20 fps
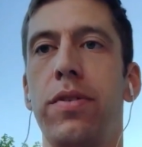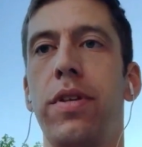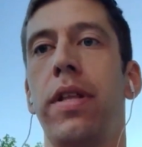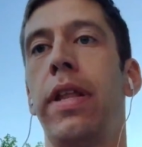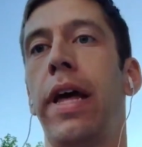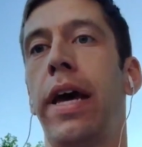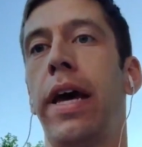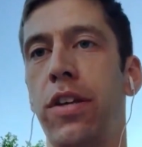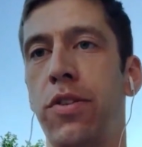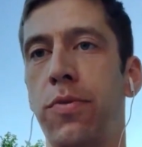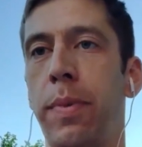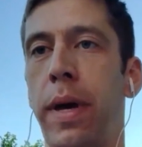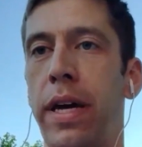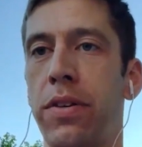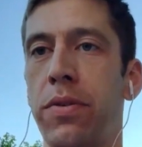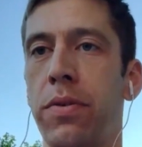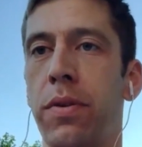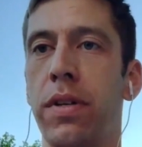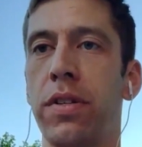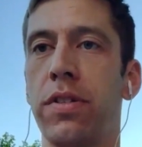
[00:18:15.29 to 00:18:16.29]
And that gets back
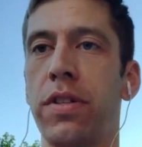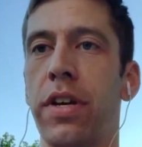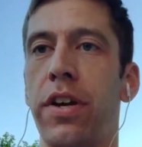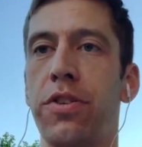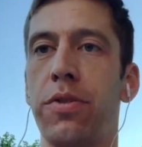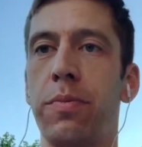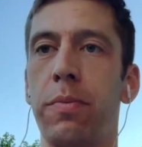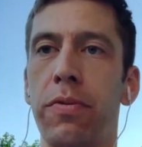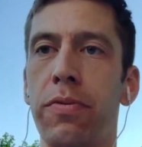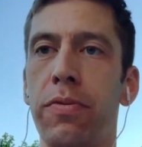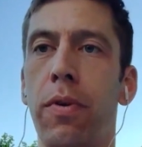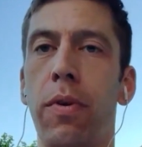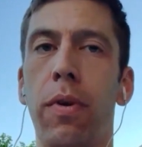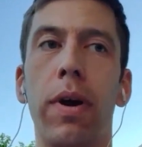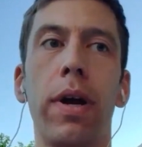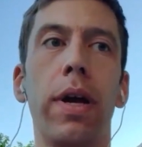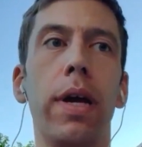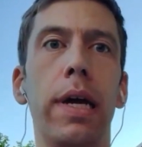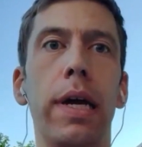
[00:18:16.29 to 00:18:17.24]
to our discussion before.